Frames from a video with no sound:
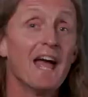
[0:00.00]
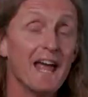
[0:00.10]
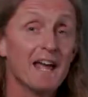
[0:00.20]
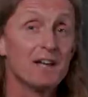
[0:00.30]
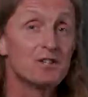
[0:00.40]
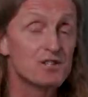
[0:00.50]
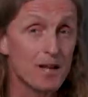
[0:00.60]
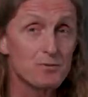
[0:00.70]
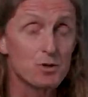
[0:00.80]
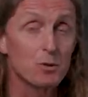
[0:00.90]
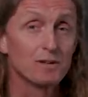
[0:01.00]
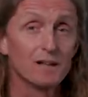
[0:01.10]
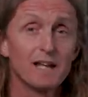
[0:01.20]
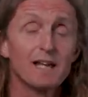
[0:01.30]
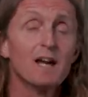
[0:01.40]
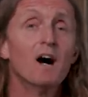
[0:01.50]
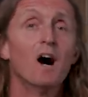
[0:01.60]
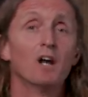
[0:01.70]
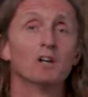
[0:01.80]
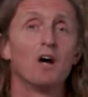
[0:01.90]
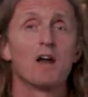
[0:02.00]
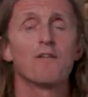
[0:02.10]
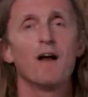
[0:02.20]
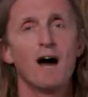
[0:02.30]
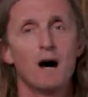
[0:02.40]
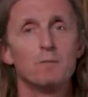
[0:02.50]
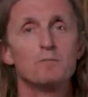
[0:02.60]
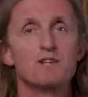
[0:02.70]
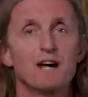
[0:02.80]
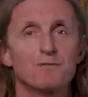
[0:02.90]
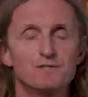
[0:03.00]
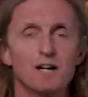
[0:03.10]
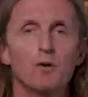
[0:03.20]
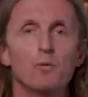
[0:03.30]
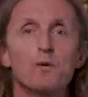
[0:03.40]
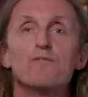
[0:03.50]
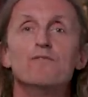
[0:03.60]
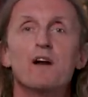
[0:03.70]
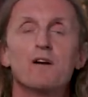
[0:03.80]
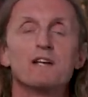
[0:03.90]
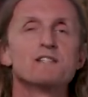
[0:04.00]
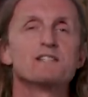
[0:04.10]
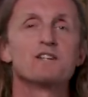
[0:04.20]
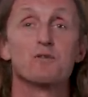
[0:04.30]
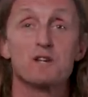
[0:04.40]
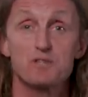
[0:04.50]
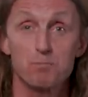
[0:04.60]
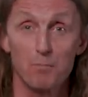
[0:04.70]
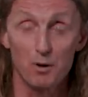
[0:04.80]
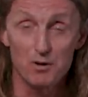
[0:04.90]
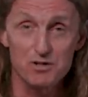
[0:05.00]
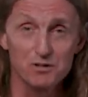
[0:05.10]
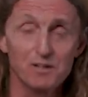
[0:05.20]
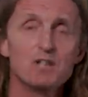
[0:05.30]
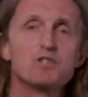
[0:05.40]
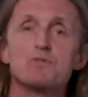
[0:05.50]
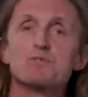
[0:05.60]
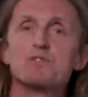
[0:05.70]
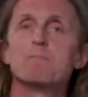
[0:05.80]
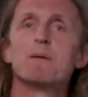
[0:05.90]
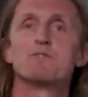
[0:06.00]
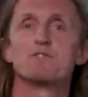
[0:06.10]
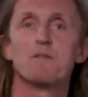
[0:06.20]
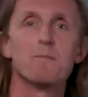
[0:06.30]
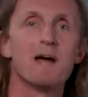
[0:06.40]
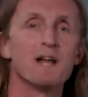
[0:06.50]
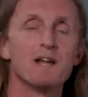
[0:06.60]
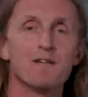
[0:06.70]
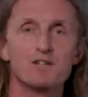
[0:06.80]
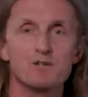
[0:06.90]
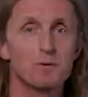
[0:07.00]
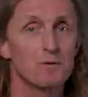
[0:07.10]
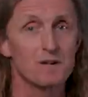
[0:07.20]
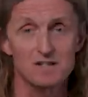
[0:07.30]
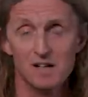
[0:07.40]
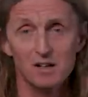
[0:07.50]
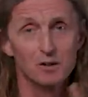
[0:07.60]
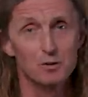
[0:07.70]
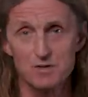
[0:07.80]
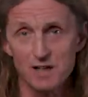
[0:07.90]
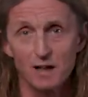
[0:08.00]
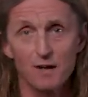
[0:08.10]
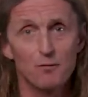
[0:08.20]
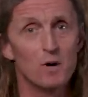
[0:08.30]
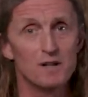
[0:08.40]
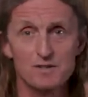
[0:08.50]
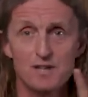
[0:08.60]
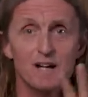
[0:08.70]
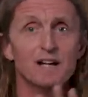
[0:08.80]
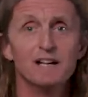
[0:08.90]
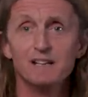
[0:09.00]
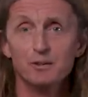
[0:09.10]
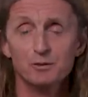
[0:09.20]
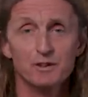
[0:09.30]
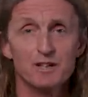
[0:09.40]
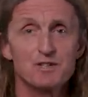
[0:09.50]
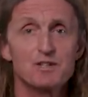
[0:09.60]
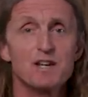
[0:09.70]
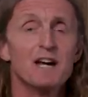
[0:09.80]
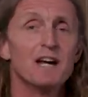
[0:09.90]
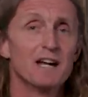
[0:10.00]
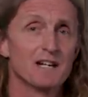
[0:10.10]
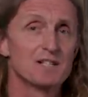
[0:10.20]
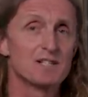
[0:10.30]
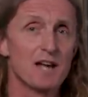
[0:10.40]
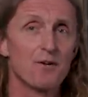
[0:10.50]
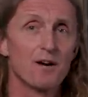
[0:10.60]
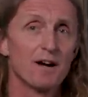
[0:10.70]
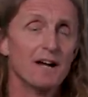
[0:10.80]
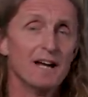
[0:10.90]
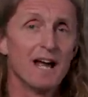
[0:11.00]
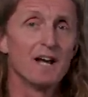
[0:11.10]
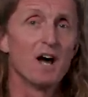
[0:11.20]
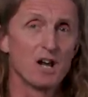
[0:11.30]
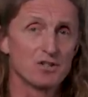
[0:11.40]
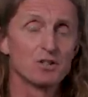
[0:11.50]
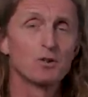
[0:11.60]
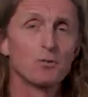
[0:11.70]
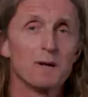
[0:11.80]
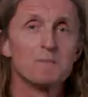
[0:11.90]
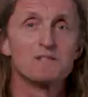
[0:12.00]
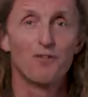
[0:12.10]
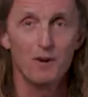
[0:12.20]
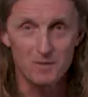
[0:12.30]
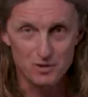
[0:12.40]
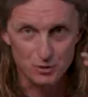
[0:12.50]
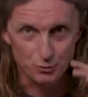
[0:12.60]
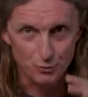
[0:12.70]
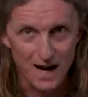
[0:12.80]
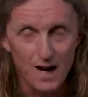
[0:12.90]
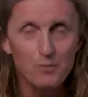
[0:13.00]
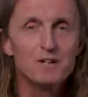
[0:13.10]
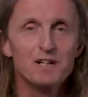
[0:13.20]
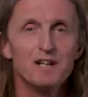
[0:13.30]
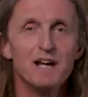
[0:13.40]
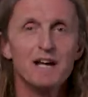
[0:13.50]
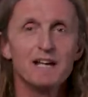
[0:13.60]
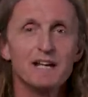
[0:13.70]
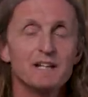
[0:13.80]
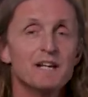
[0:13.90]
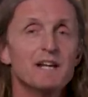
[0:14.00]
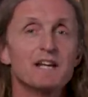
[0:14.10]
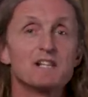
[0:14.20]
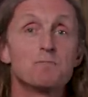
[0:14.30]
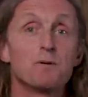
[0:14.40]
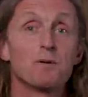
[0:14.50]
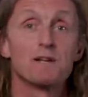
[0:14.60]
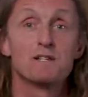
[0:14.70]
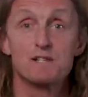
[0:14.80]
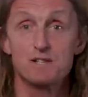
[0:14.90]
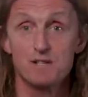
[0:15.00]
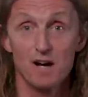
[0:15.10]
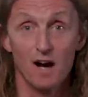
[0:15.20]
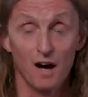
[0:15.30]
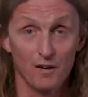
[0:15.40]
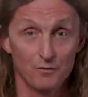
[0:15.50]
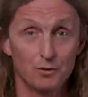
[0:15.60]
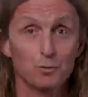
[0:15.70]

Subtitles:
And subsequently, a lot of their albums have dealt with very serious personal issues that members of the band have experienced, losing loved ones, illness, etc. And Hushed and Grim is very much grounded in experiences of